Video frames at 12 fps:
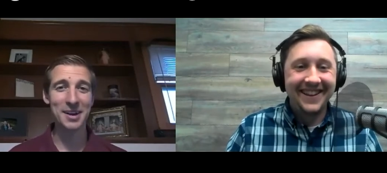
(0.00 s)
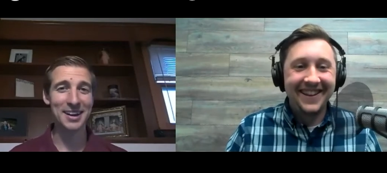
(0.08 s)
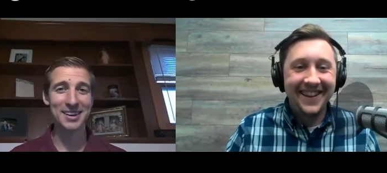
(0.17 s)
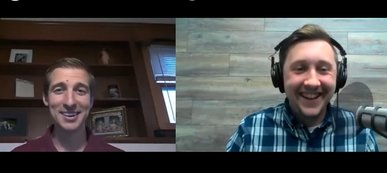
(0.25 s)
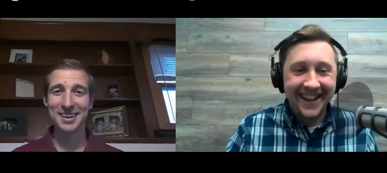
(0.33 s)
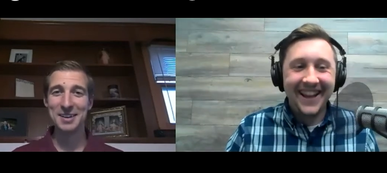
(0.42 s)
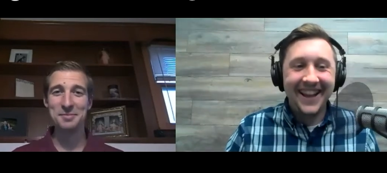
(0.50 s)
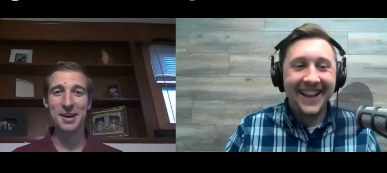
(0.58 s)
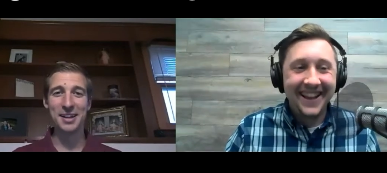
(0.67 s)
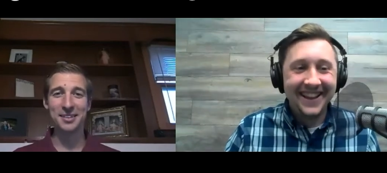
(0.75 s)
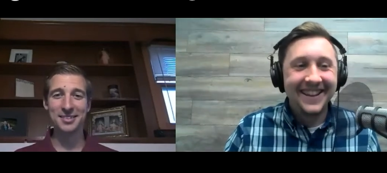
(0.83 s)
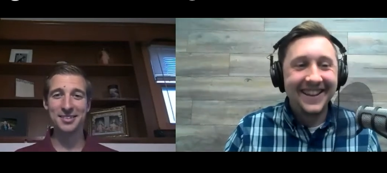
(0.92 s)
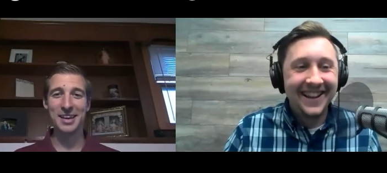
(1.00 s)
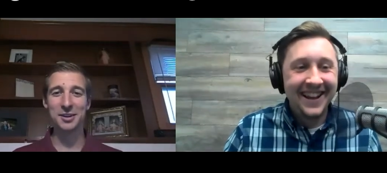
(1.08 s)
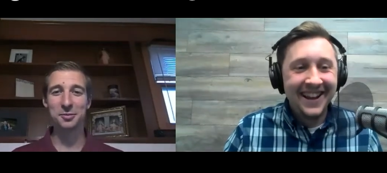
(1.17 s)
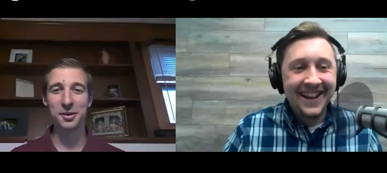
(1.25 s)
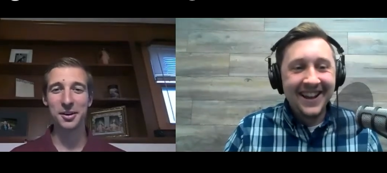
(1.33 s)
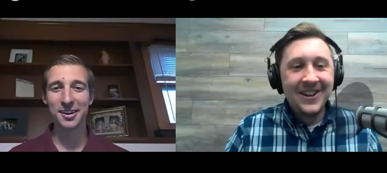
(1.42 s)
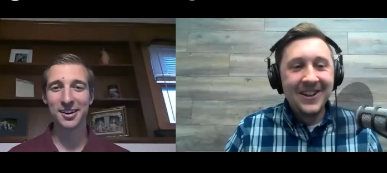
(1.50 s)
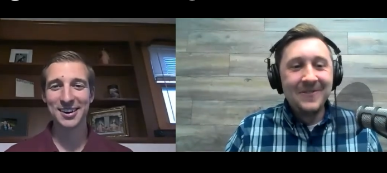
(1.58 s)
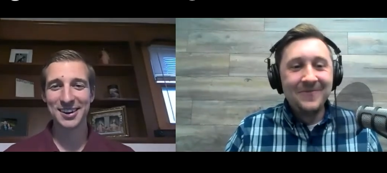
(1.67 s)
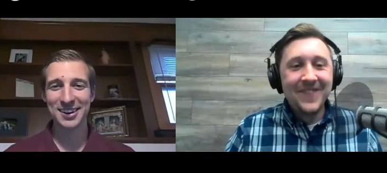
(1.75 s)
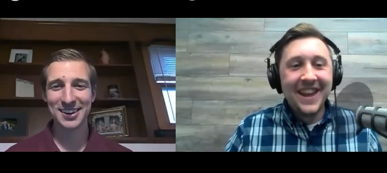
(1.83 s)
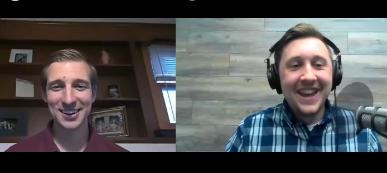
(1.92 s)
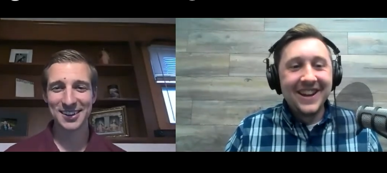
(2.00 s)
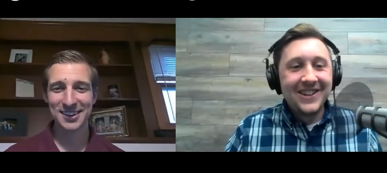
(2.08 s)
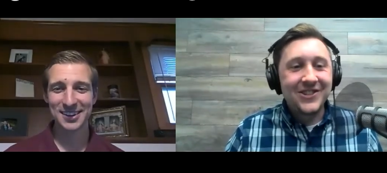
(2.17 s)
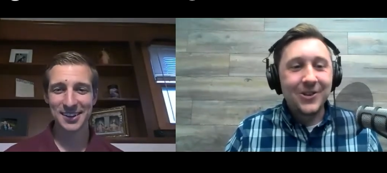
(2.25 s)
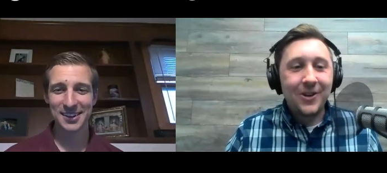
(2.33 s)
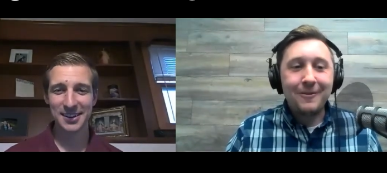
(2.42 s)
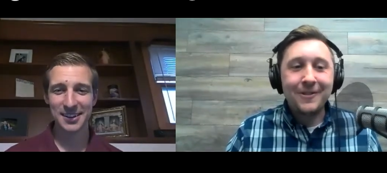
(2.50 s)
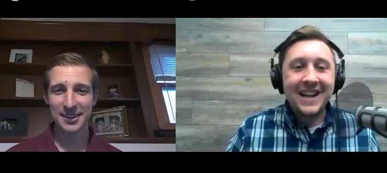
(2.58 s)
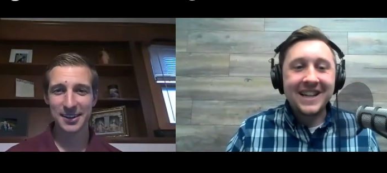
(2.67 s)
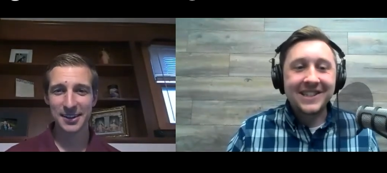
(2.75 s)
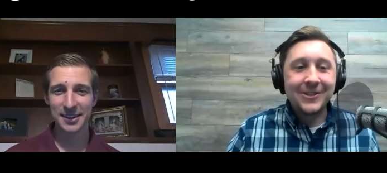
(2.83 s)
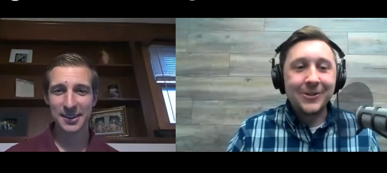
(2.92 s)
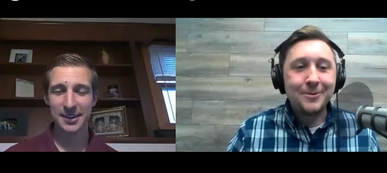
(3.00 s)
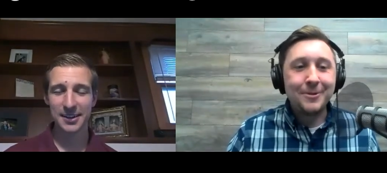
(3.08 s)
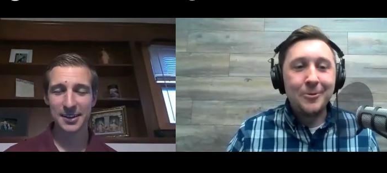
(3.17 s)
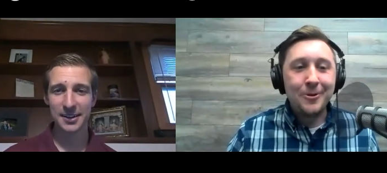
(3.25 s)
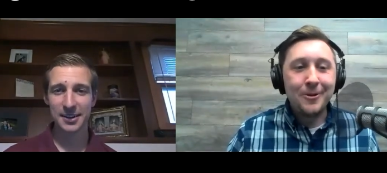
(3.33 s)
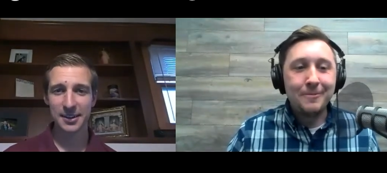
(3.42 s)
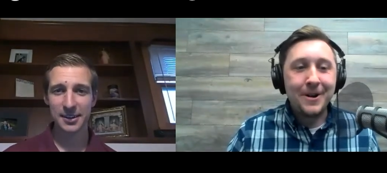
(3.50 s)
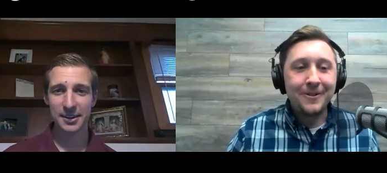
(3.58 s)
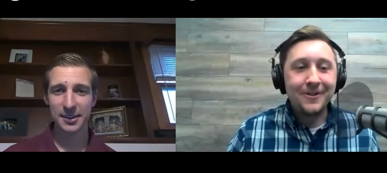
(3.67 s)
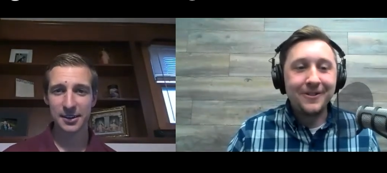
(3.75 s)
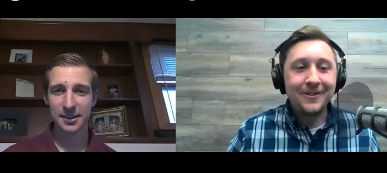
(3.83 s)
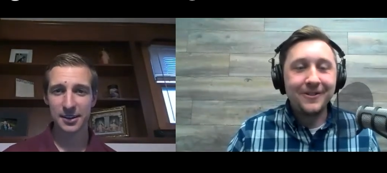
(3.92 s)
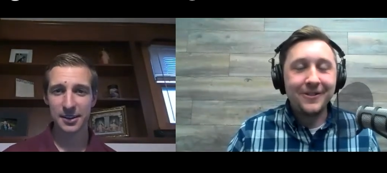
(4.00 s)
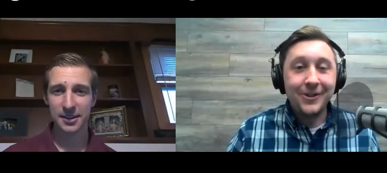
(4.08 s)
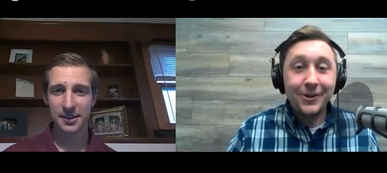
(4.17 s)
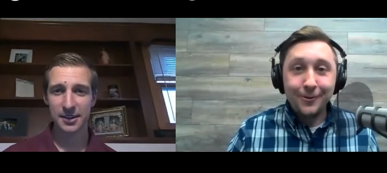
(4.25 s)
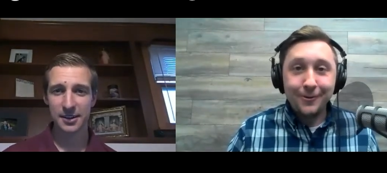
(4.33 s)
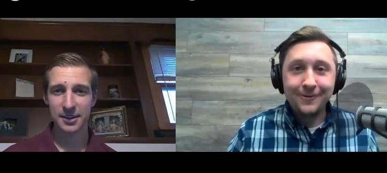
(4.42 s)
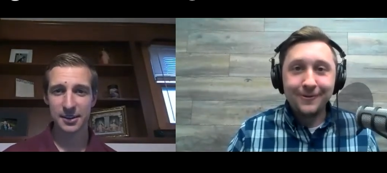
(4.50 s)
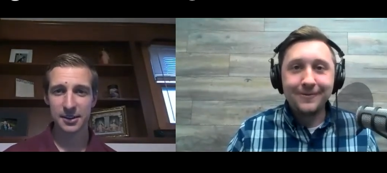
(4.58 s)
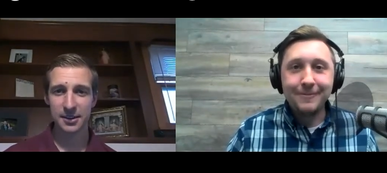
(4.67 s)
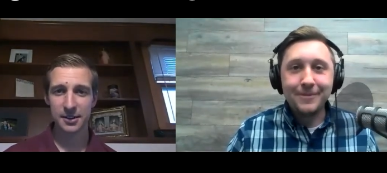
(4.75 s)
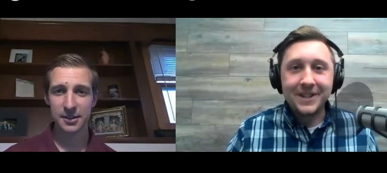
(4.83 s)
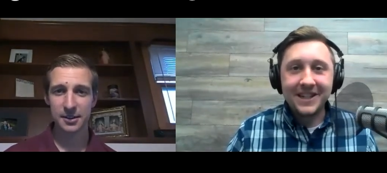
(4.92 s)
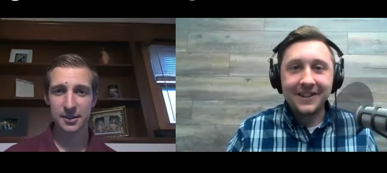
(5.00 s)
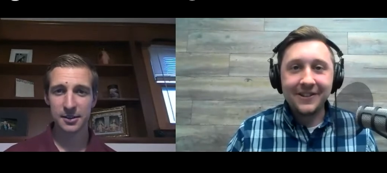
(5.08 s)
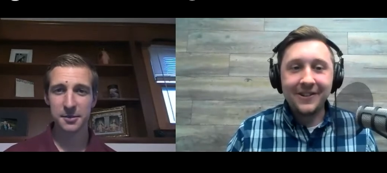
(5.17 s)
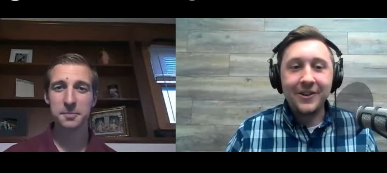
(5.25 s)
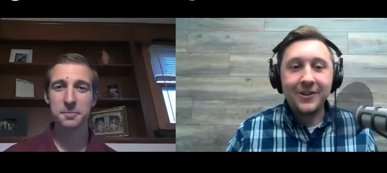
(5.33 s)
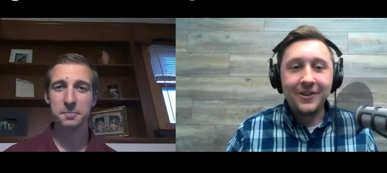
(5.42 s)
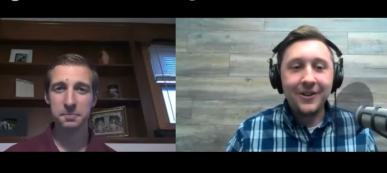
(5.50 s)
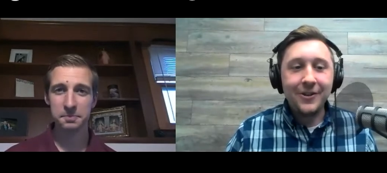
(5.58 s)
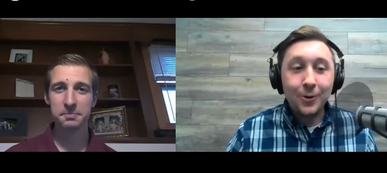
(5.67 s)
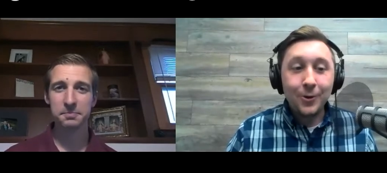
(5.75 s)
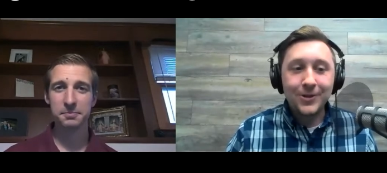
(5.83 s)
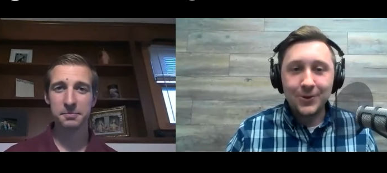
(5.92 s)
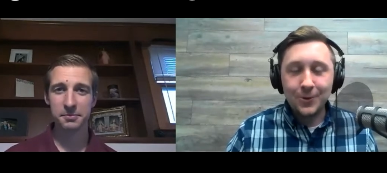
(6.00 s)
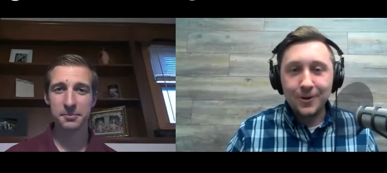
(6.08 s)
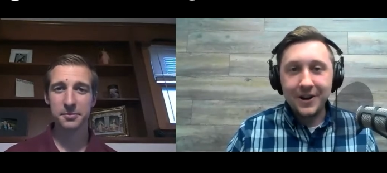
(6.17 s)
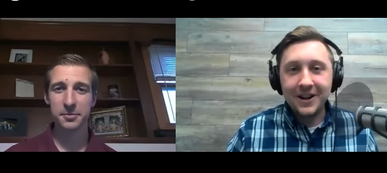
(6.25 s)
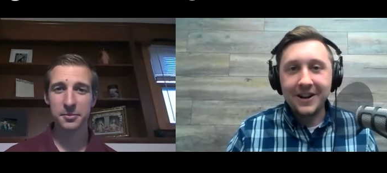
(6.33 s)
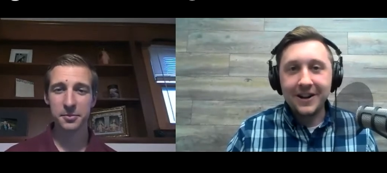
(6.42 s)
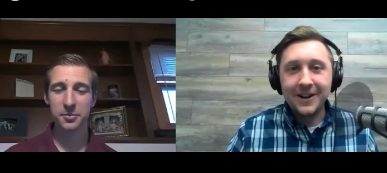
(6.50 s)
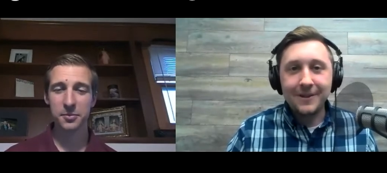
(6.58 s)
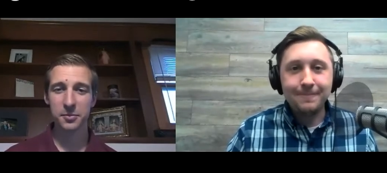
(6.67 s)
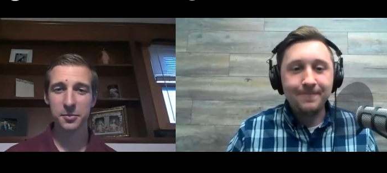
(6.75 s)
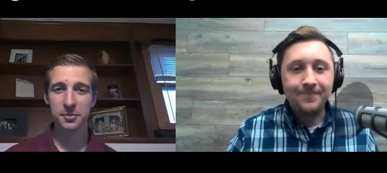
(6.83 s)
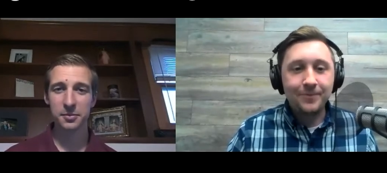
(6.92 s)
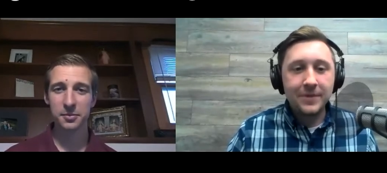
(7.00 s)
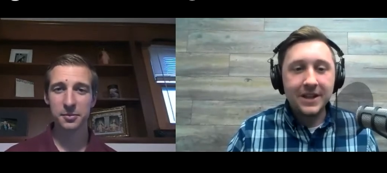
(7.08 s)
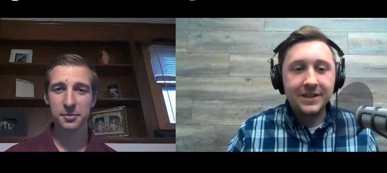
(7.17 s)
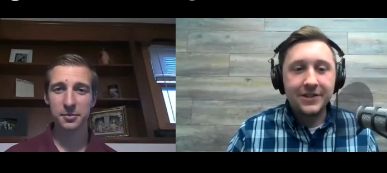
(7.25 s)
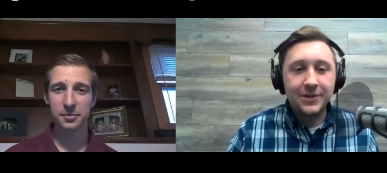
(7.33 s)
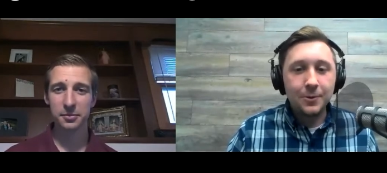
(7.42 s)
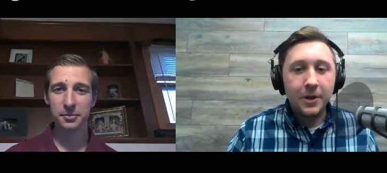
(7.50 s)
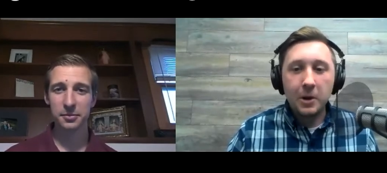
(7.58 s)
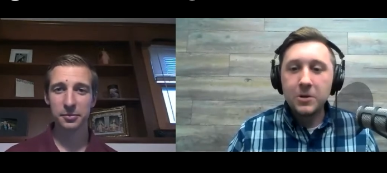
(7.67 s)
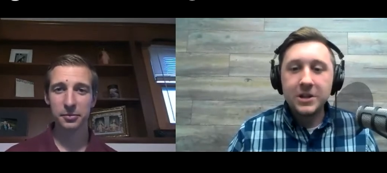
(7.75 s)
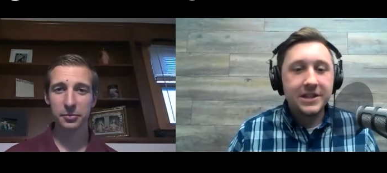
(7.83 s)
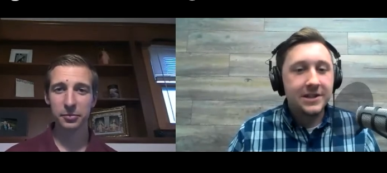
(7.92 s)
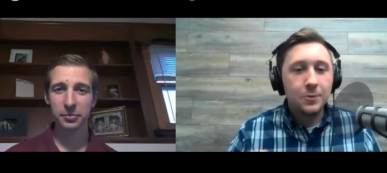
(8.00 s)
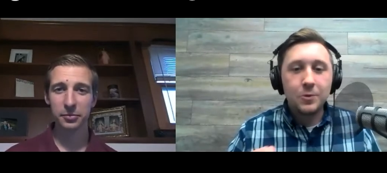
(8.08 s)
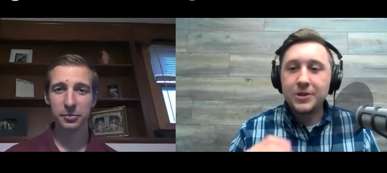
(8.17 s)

Speaker 1: Amen. Amen. Thanks, Peter.
Speaker 2: So I want to ask you a little bit more about you in particular and, and your story. Um, so like what's,